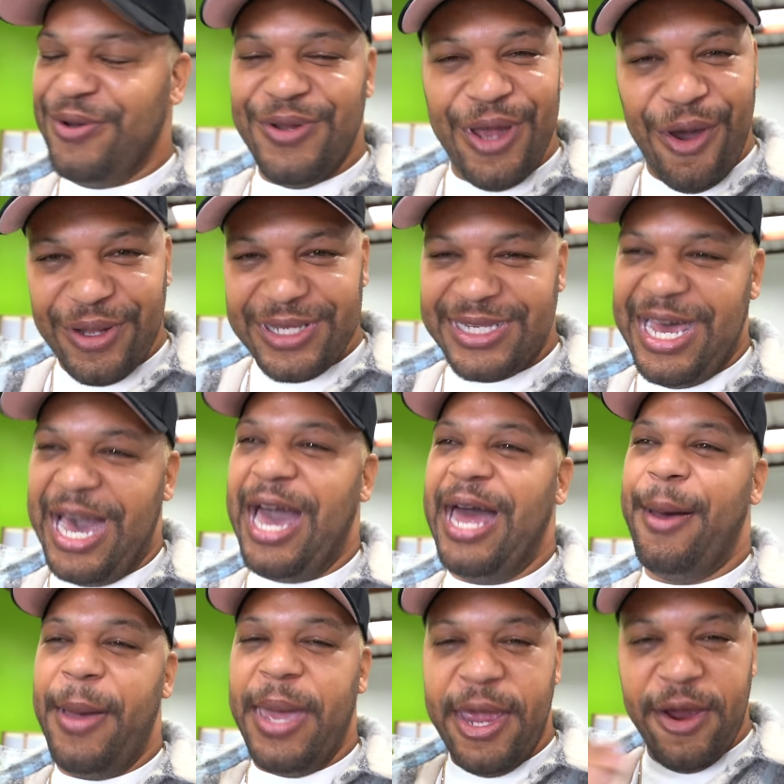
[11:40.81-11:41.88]
No, it's not.
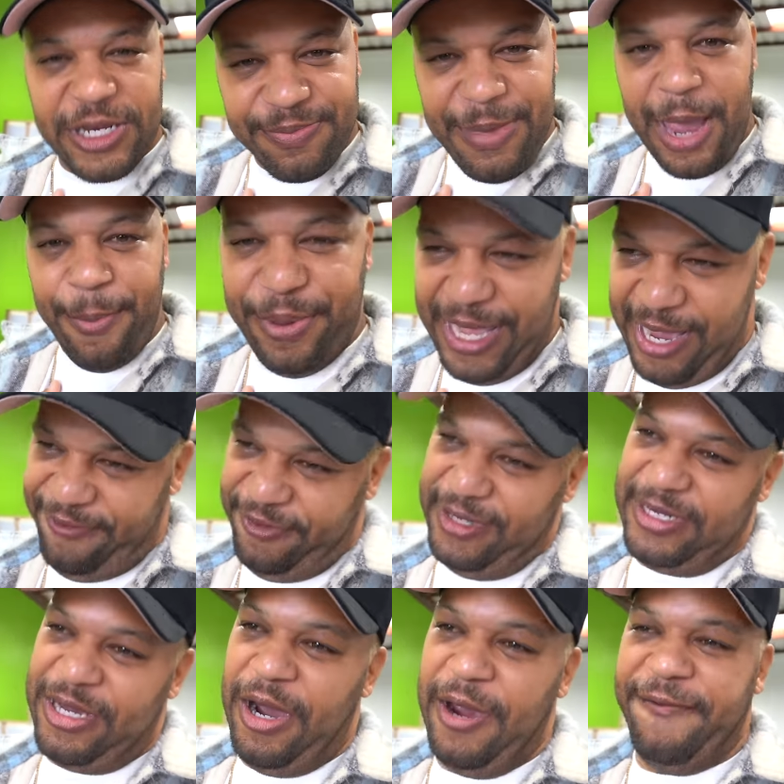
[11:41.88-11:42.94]
Here's my plan for this
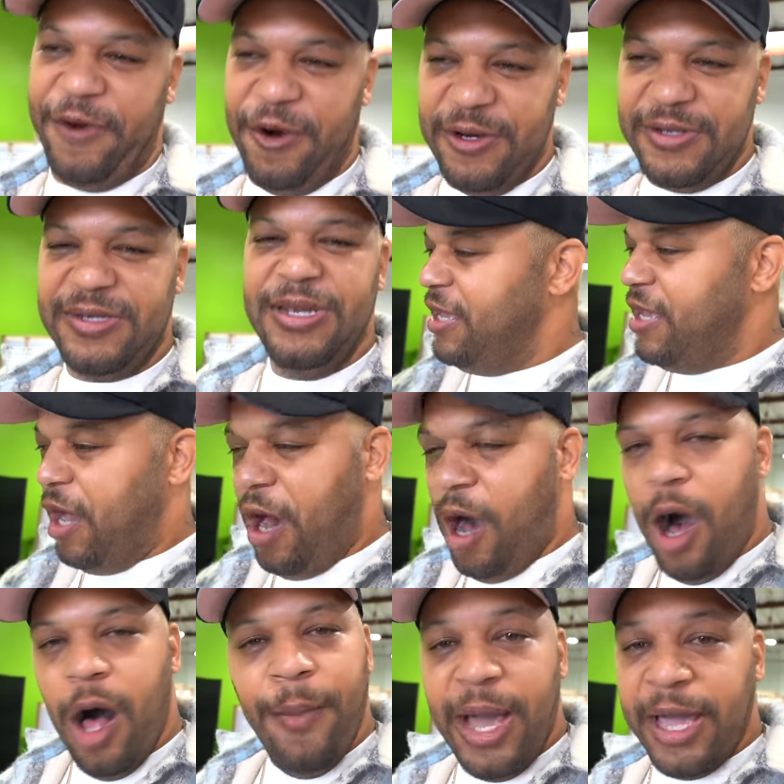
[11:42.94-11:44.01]
car. First,
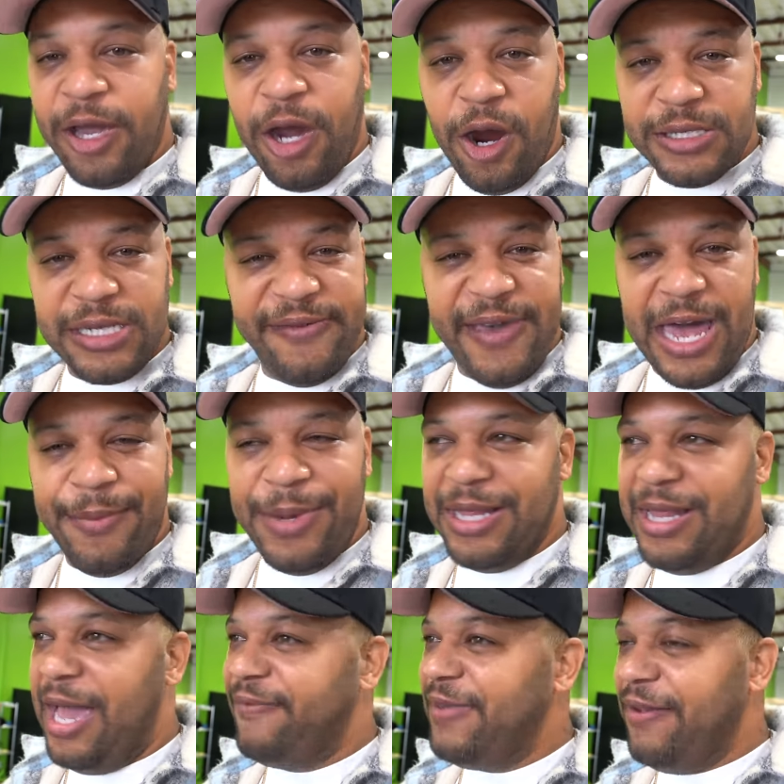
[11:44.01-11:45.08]
all my cars I've had in my
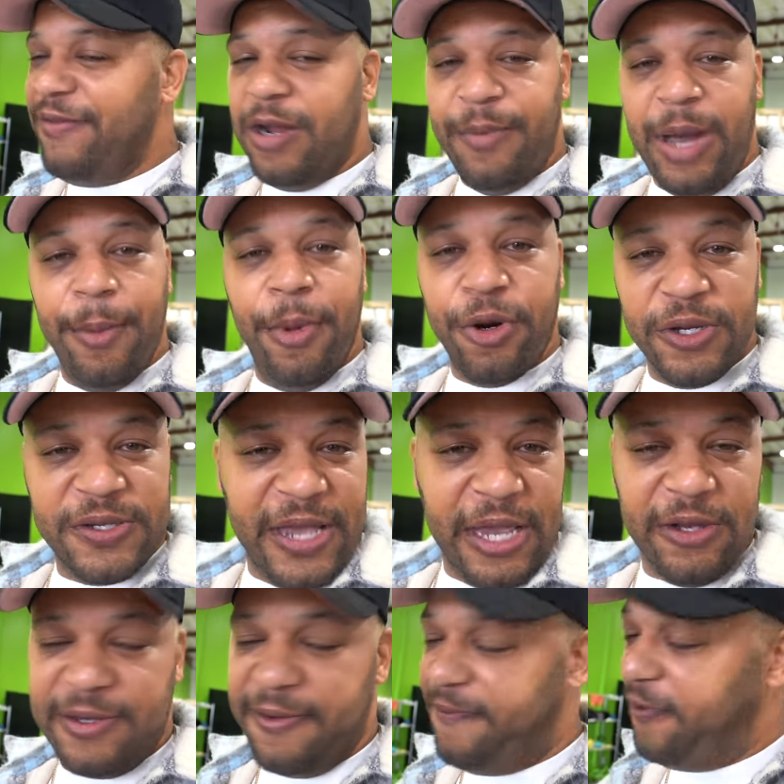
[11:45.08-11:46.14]
life, even on my
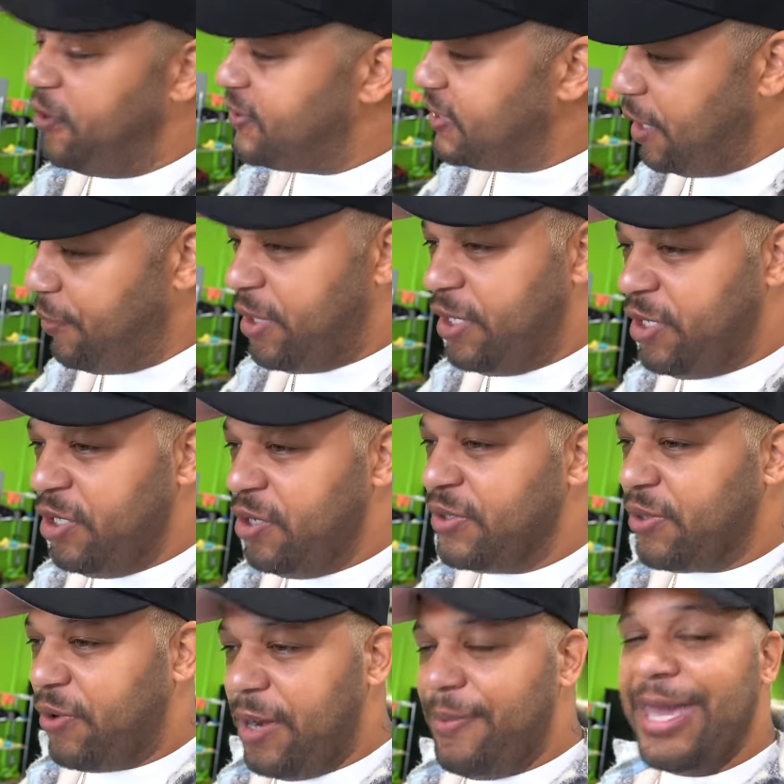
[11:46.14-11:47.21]
motorcycles, the first thing I wanna do is
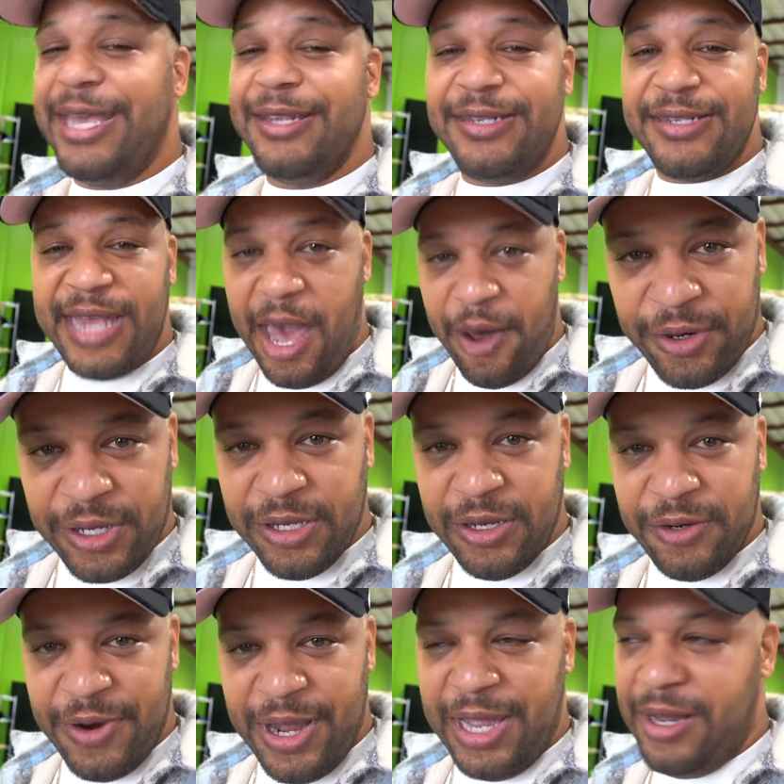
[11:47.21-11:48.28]
I wanna make it sound good,
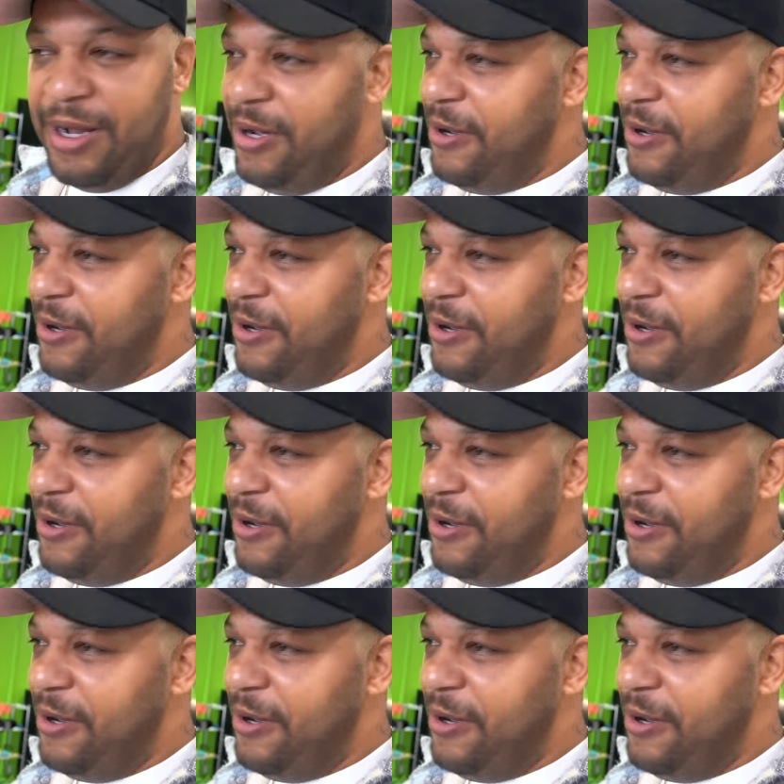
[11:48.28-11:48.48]
right?